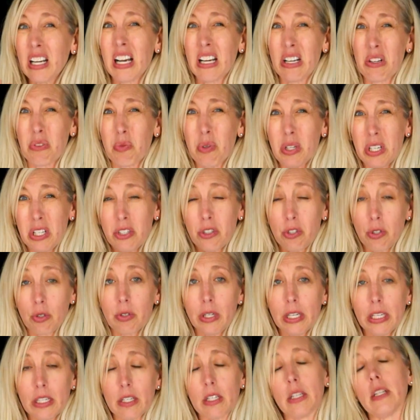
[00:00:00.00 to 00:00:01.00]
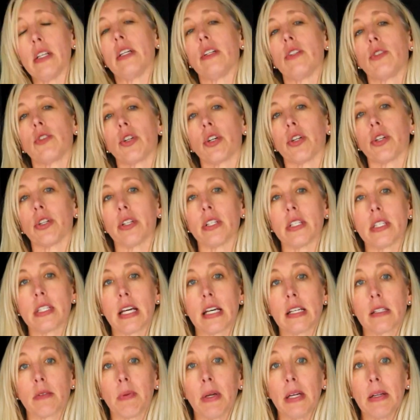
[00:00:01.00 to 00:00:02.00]
I don't want to do an internal
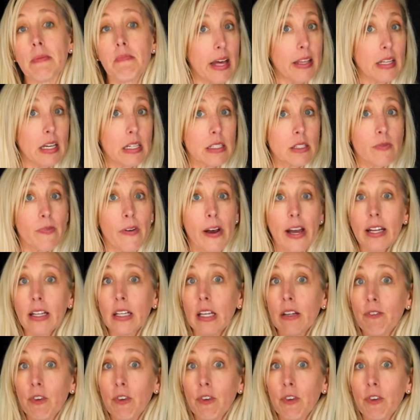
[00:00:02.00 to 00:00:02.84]
assessment, and that's fine.